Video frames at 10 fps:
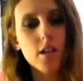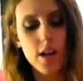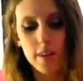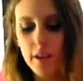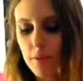
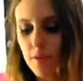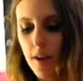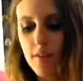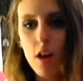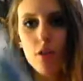And they were
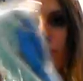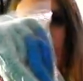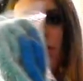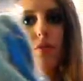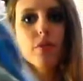$5
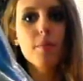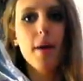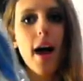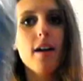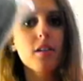for a
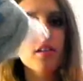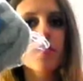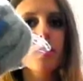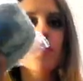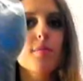pack.
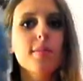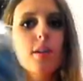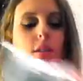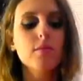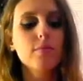So
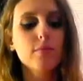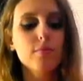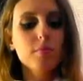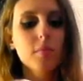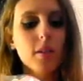
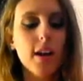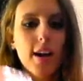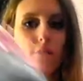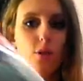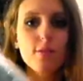I
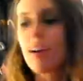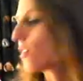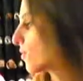have 4 socks